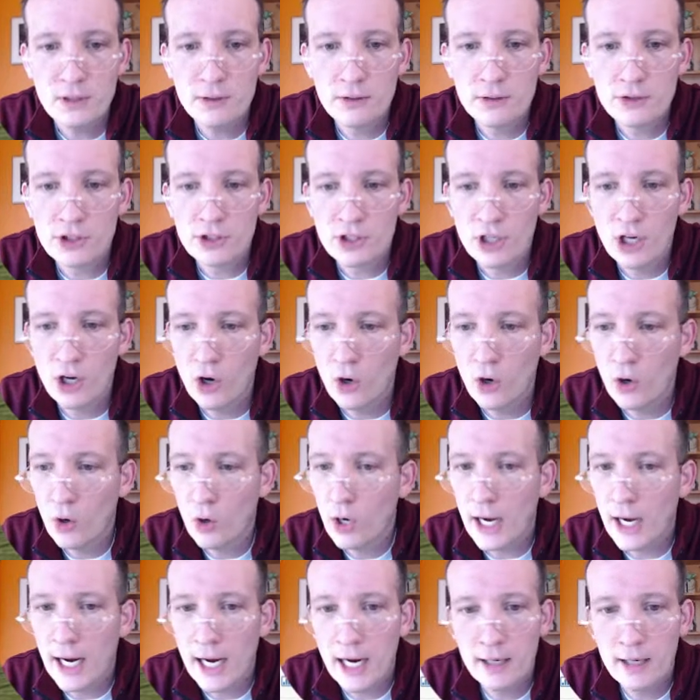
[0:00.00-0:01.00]

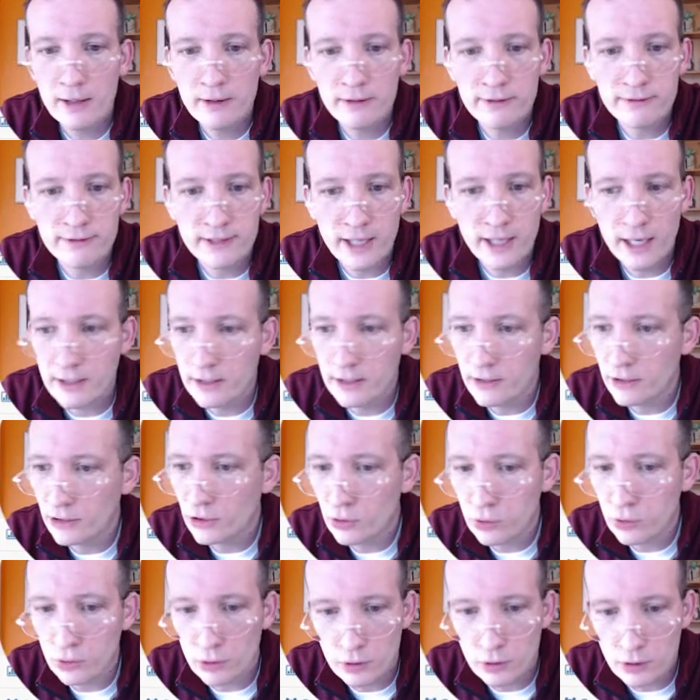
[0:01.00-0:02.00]
So I've got another
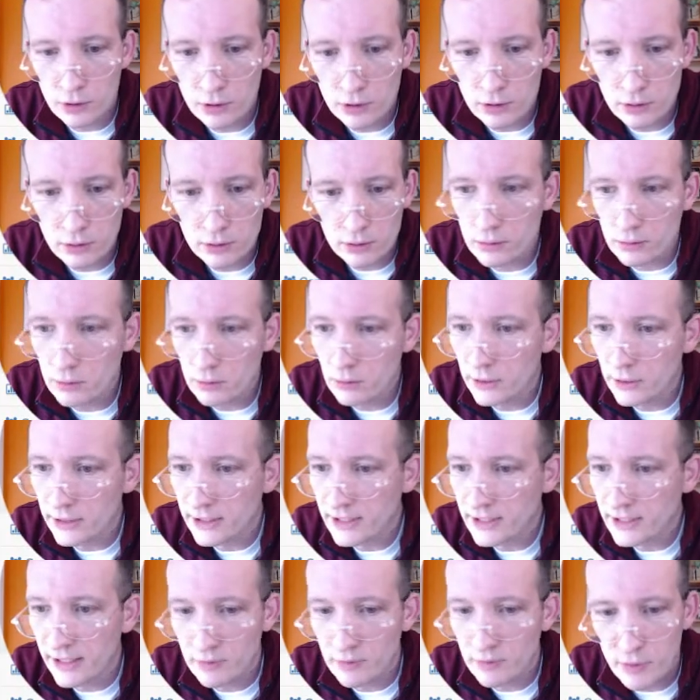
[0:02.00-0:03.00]
tool
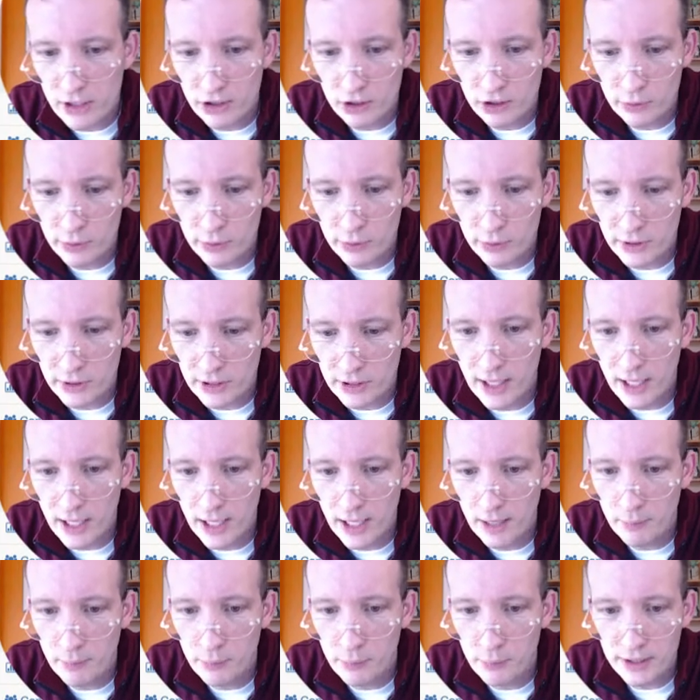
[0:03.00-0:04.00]
that saves me a little bit of
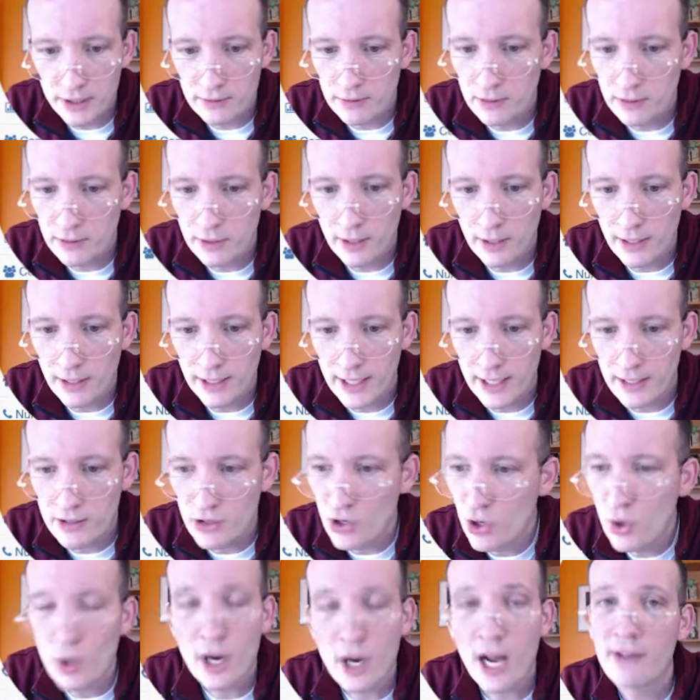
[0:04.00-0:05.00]
time, but again,
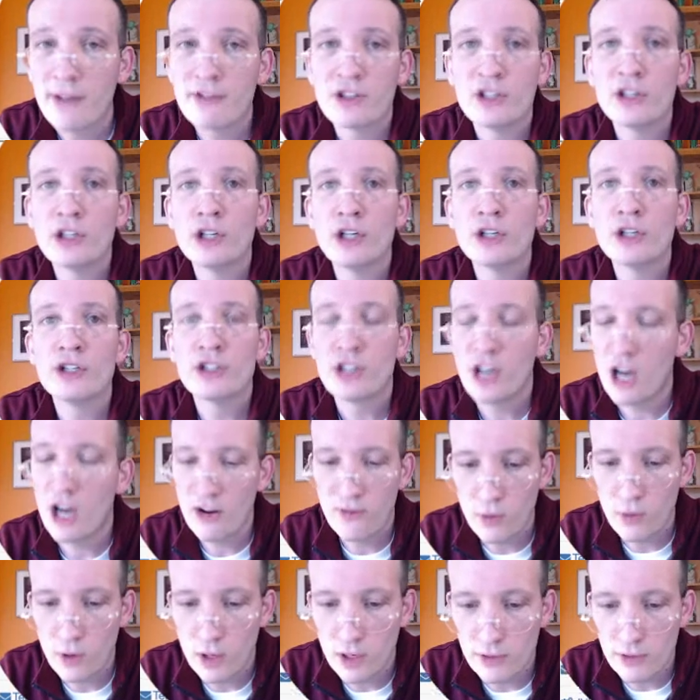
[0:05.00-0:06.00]
you don't have to learn
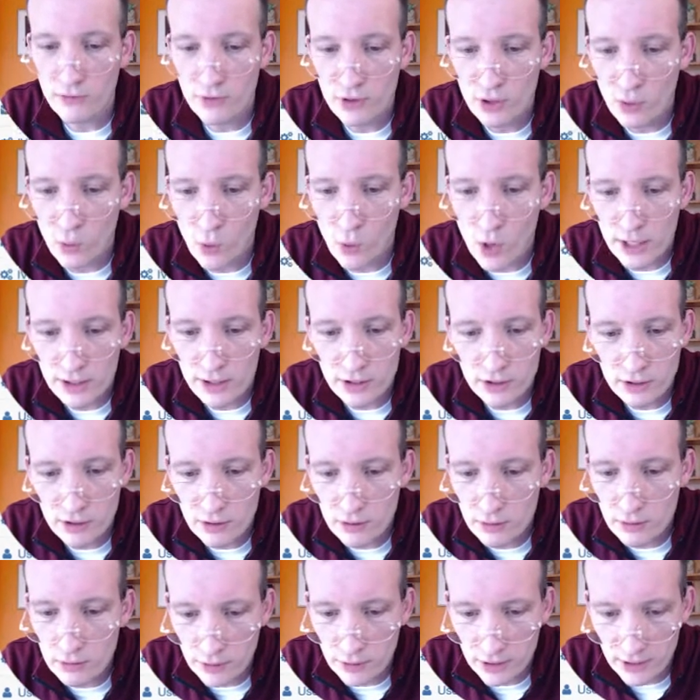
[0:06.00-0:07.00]
software if you don't want
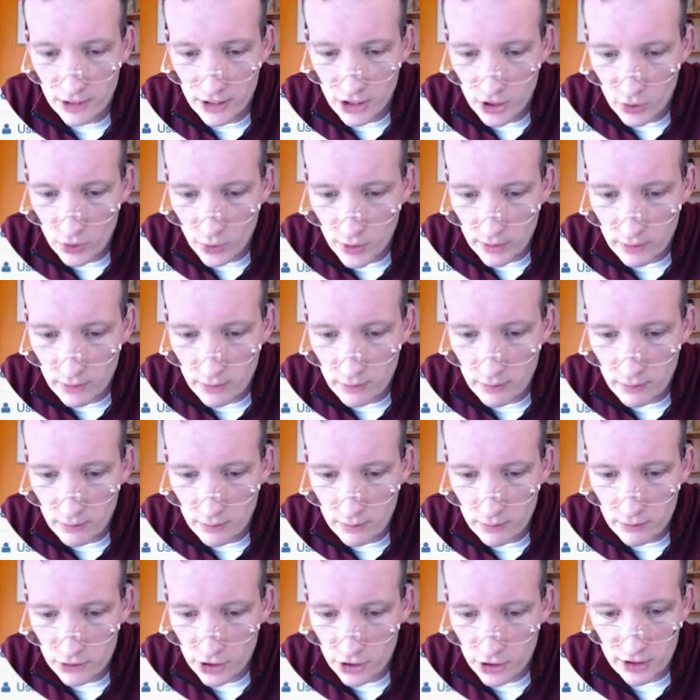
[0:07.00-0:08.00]
to. You can do it
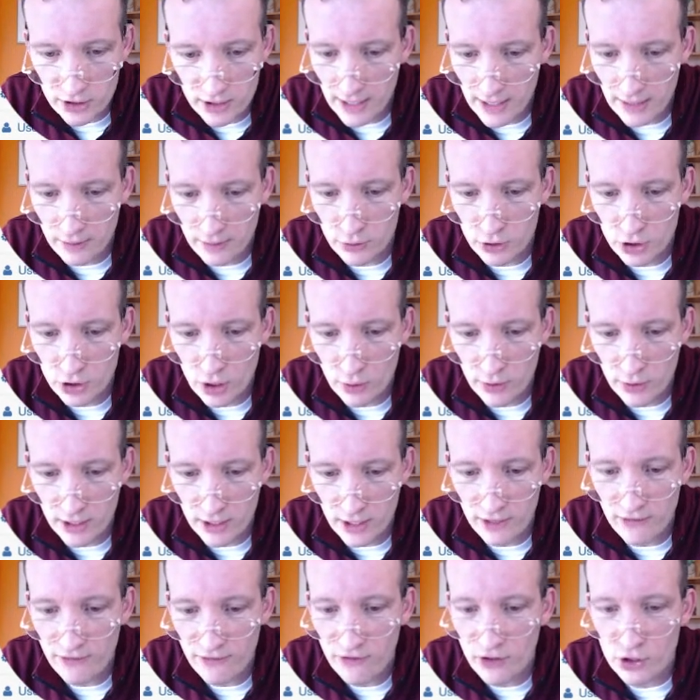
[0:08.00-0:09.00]
just as I was showing
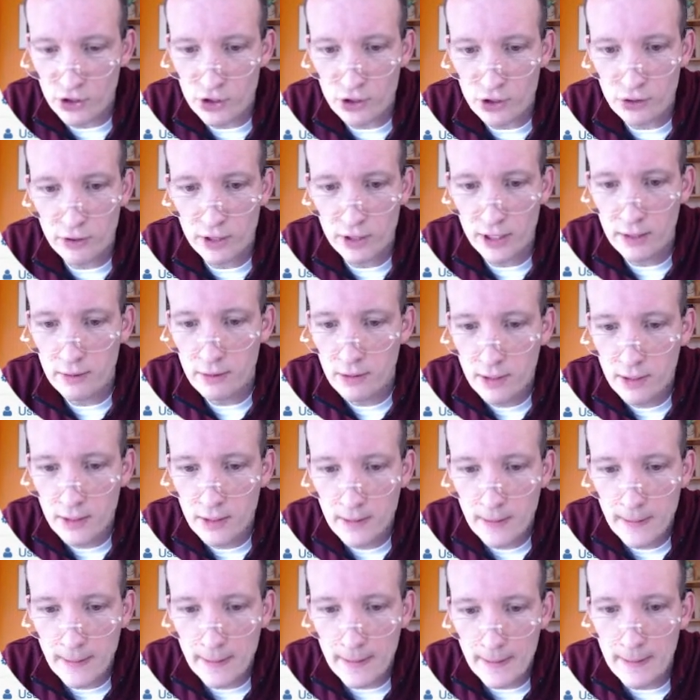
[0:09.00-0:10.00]
in that first screen.
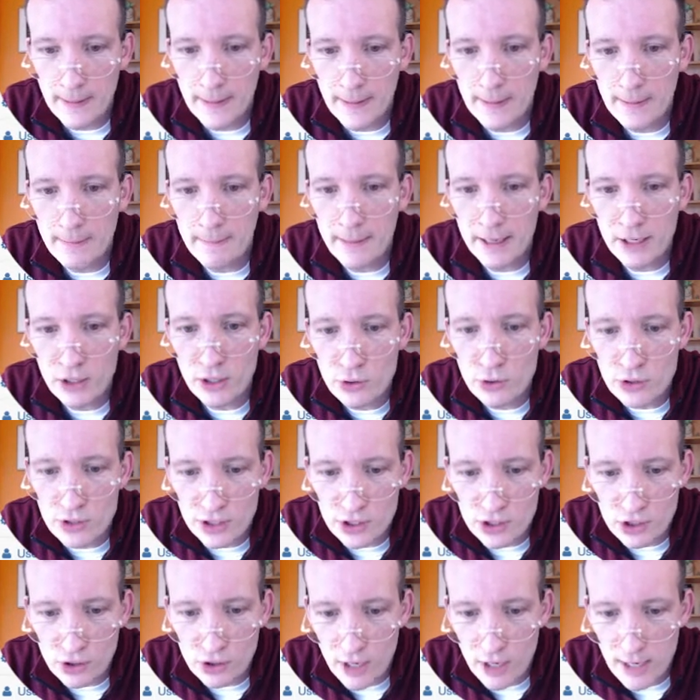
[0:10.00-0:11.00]
I use
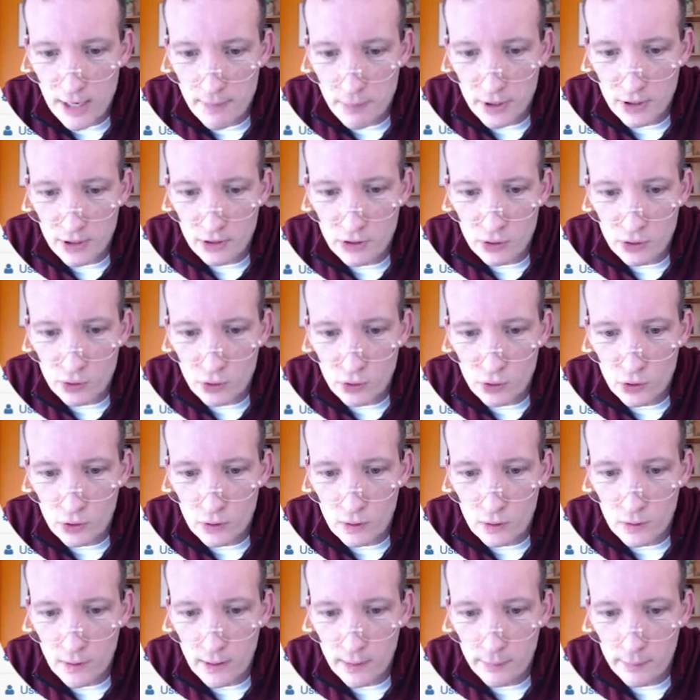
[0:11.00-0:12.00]
this scraping
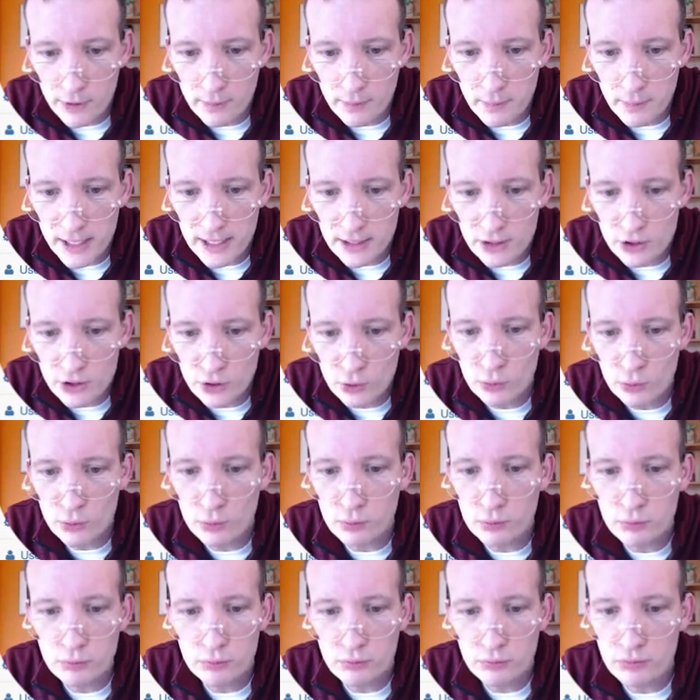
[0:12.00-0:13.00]
tool. I'm going to make a
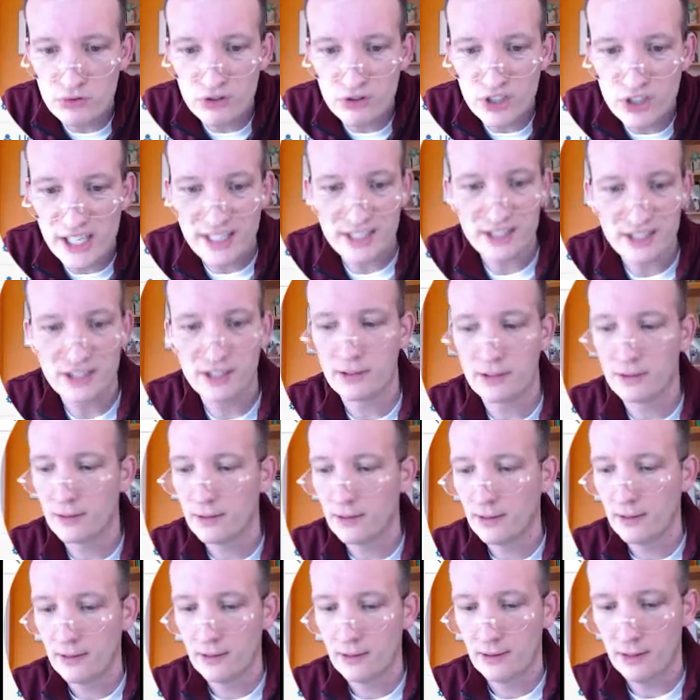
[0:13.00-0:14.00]
new list
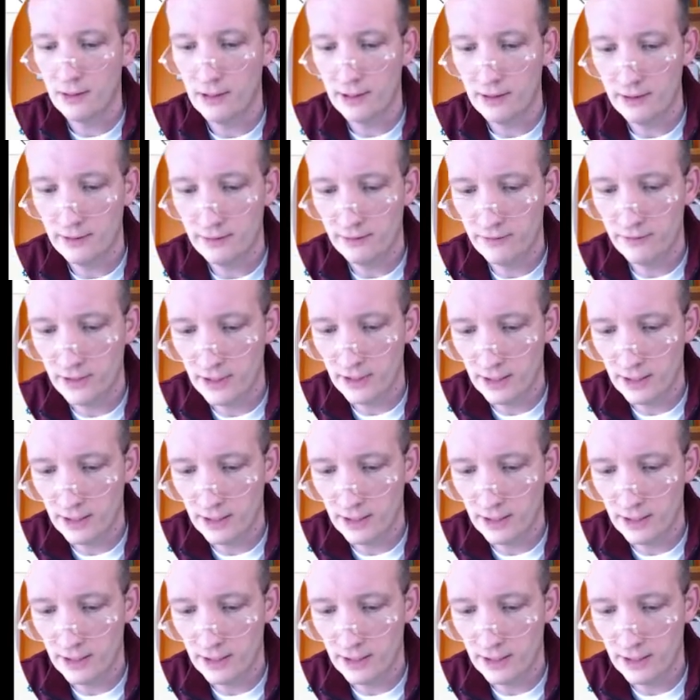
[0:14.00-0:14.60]
of